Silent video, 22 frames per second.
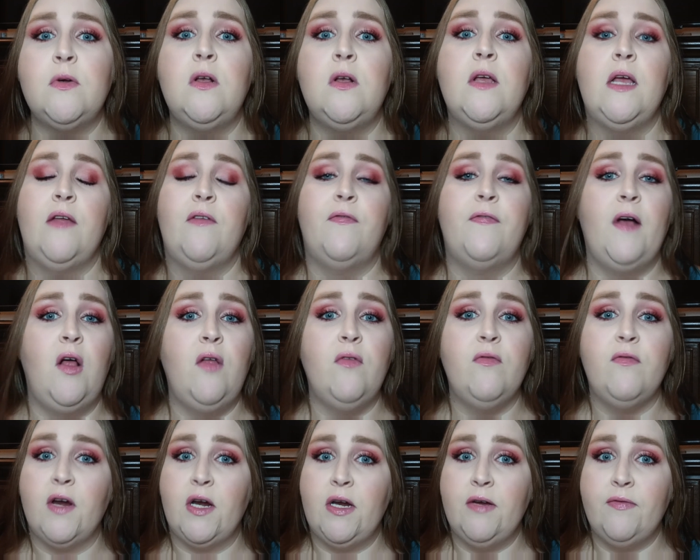It felt
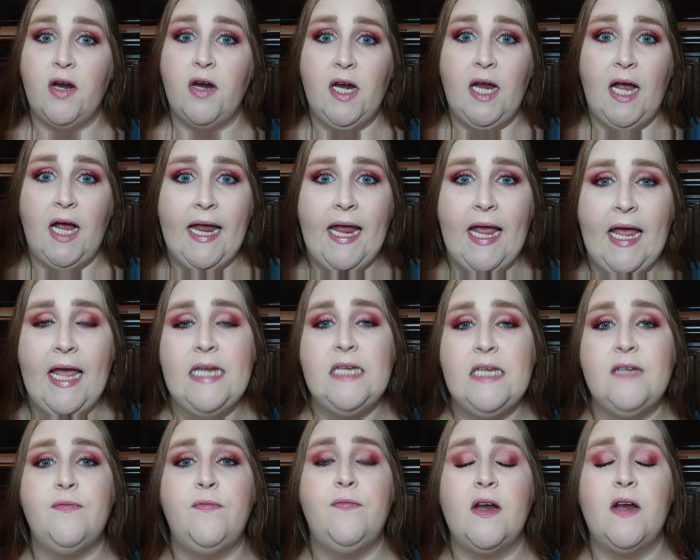very, very high end,
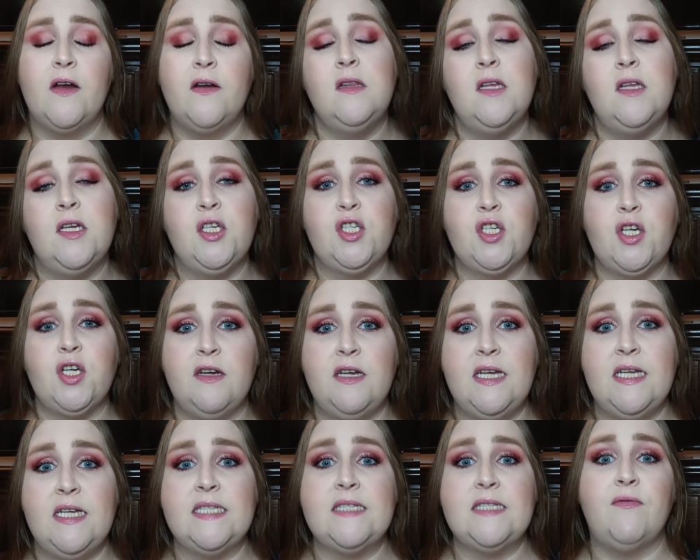very
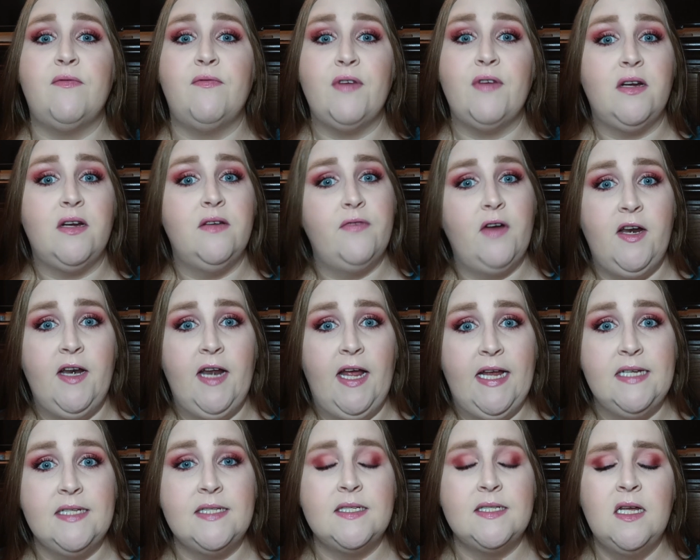luxurious, very, very
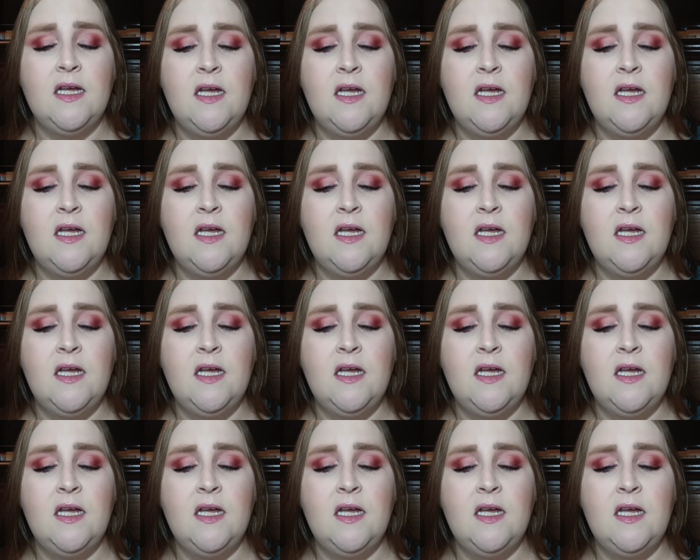nice.